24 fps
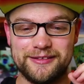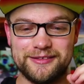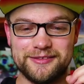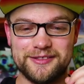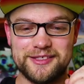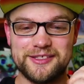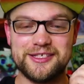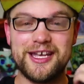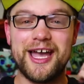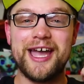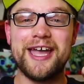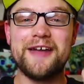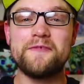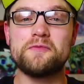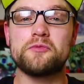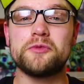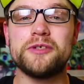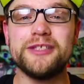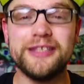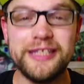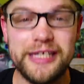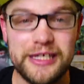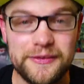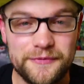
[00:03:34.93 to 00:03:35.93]
sigh of
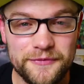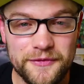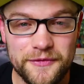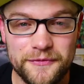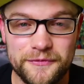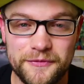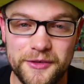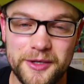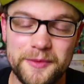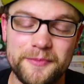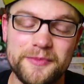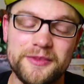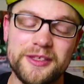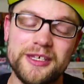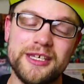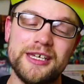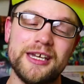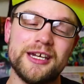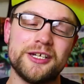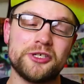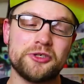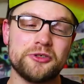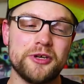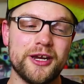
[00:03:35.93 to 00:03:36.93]
relief from the
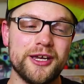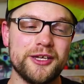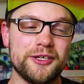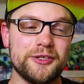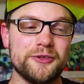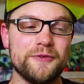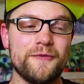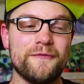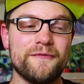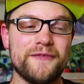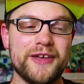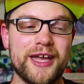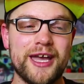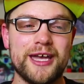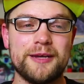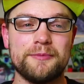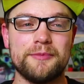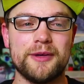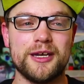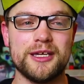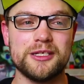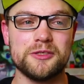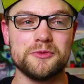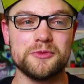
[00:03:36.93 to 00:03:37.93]
Atreyu fan
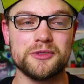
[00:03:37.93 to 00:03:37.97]
base.